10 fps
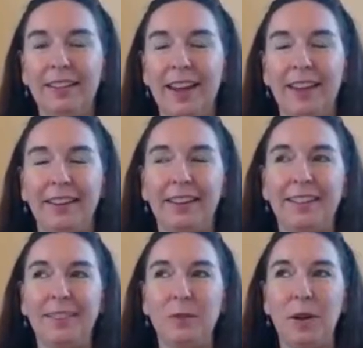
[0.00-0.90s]
And
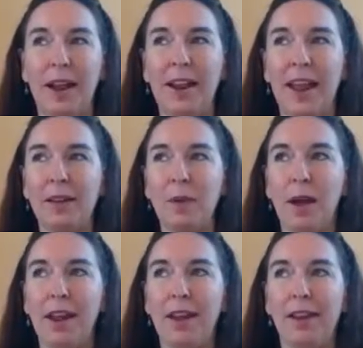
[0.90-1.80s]
when I had
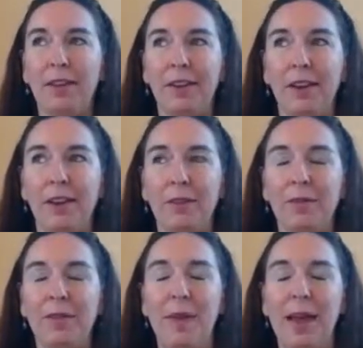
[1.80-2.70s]
my
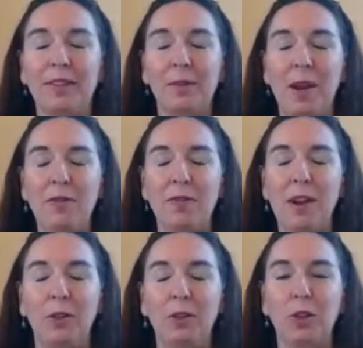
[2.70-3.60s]
back to my
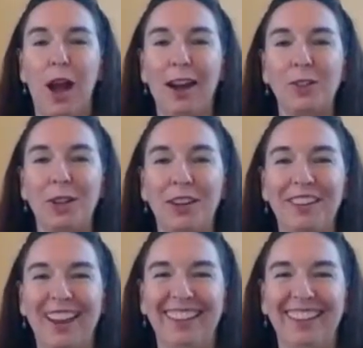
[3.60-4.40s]
fatal attraction,